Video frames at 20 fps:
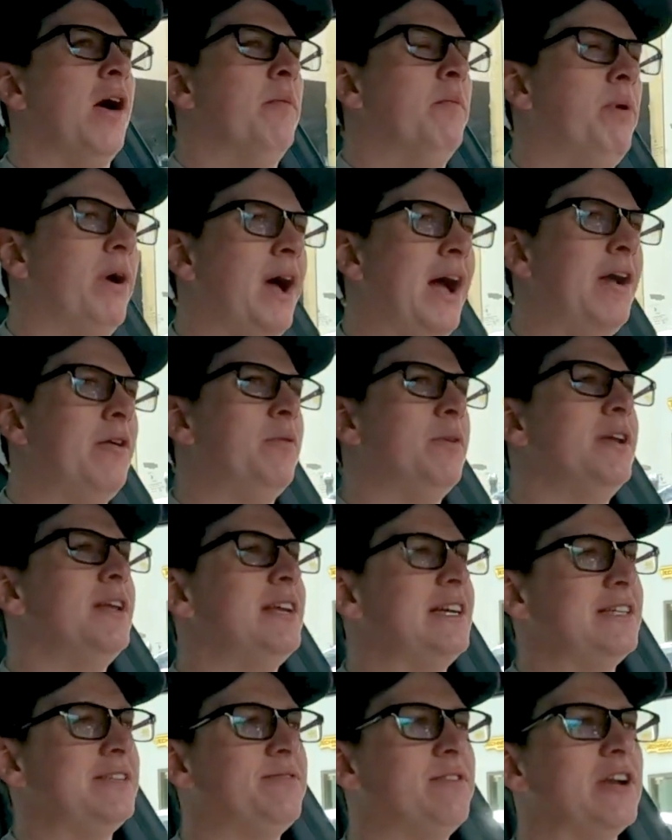But I
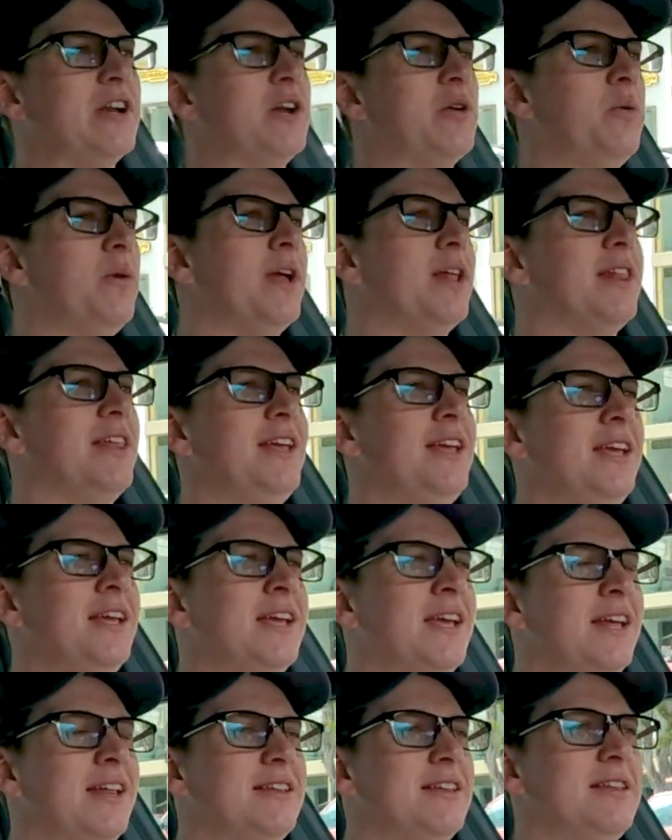realized very quickly
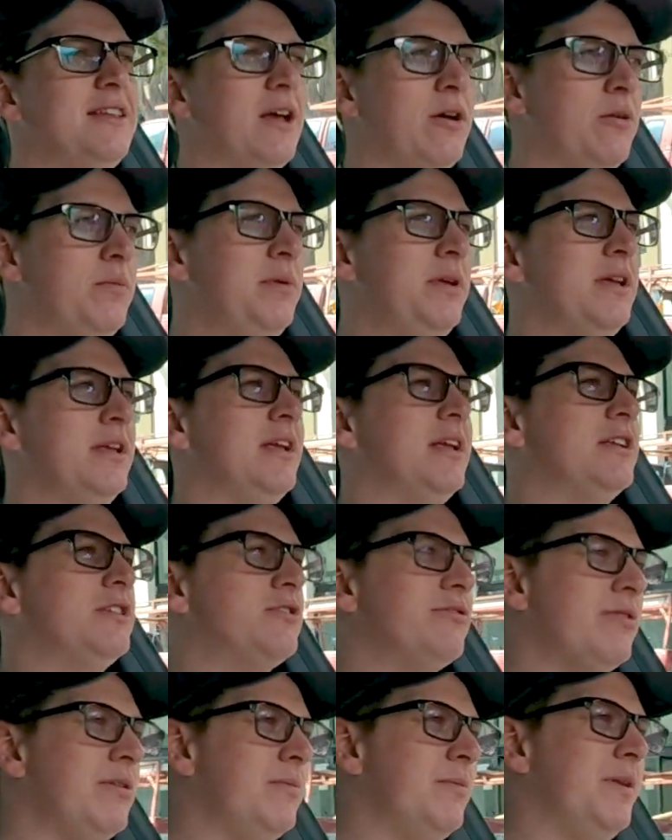that would be an
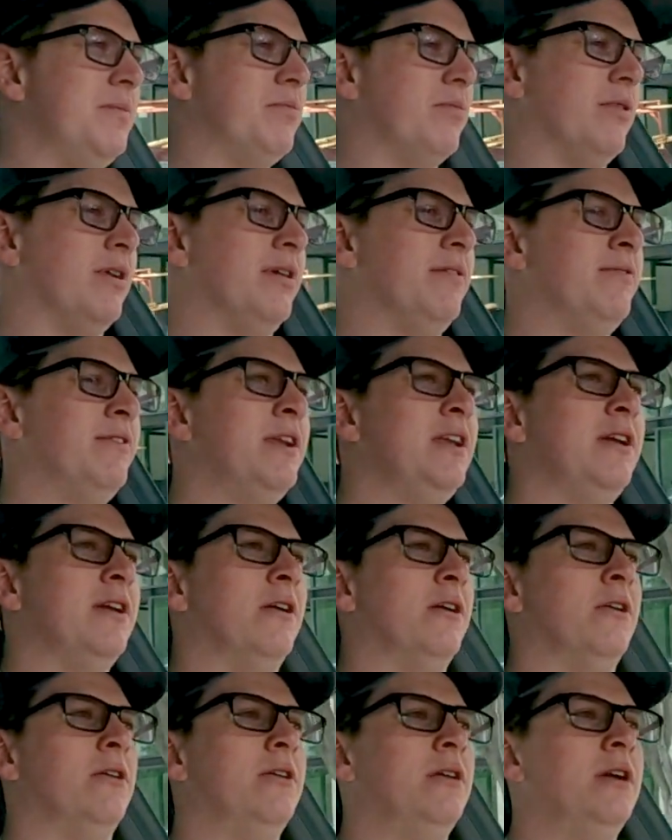extremely boring
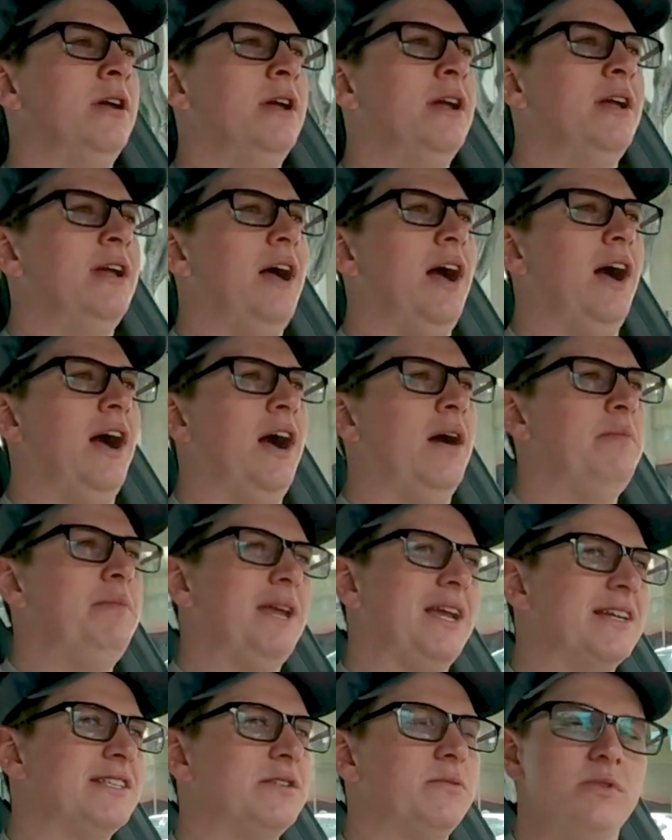video
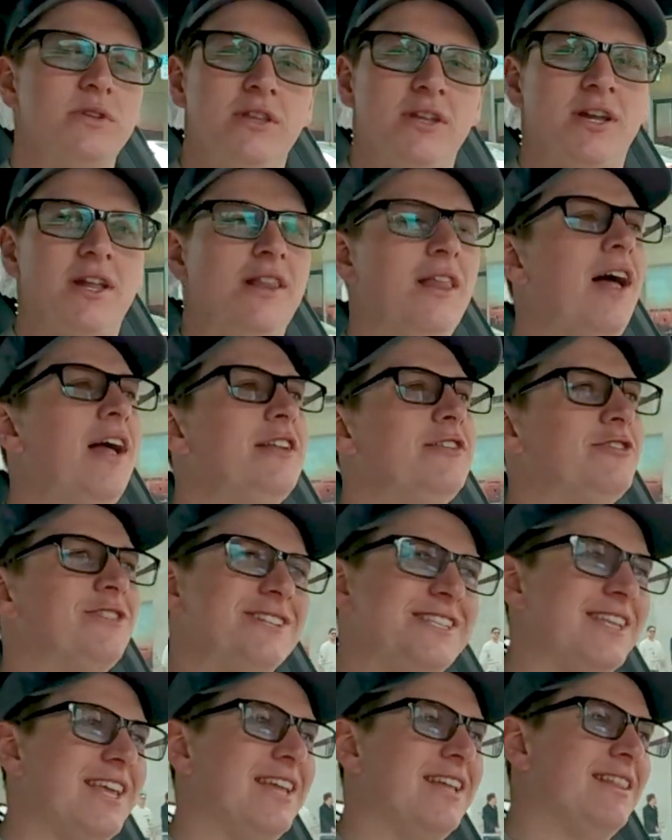because it would look a lot
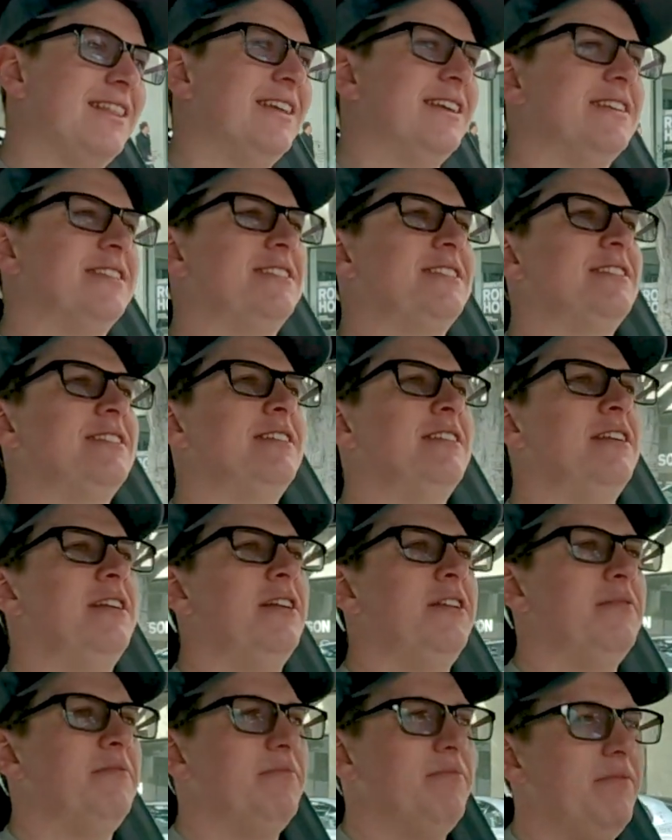just like this
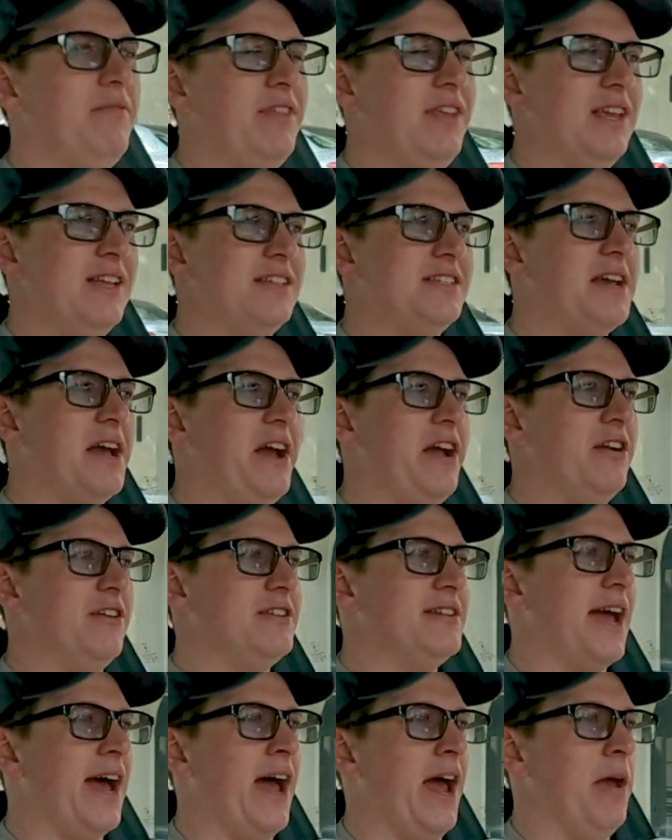the entire
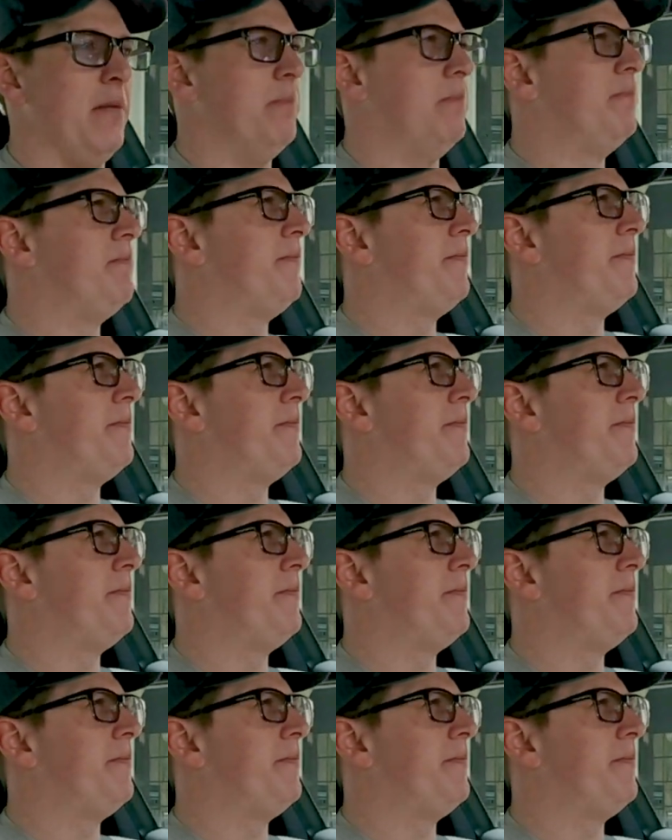time.